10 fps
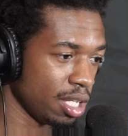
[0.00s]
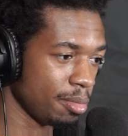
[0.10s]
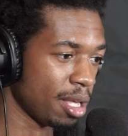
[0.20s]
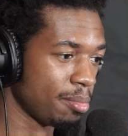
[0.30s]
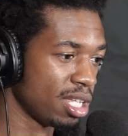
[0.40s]

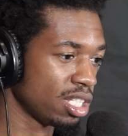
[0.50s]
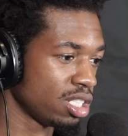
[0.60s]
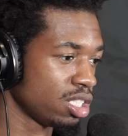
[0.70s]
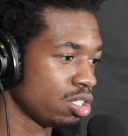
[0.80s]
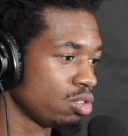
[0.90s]
keep that
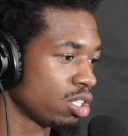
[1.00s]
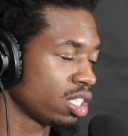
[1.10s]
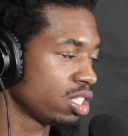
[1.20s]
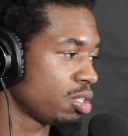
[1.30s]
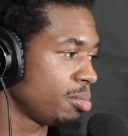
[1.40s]
business in
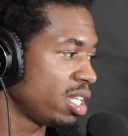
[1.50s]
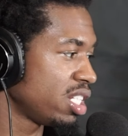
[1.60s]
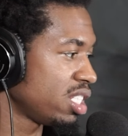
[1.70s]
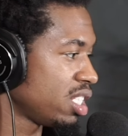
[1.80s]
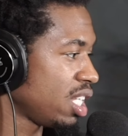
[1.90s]
order, get your
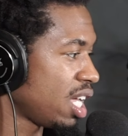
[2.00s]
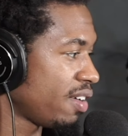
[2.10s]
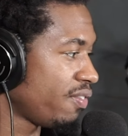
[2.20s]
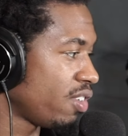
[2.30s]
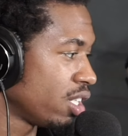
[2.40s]
business in
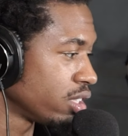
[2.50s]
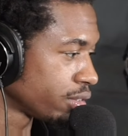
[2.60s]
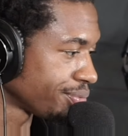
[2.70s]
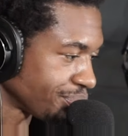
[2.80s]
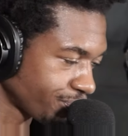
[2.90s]
line
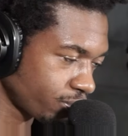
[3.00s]
first.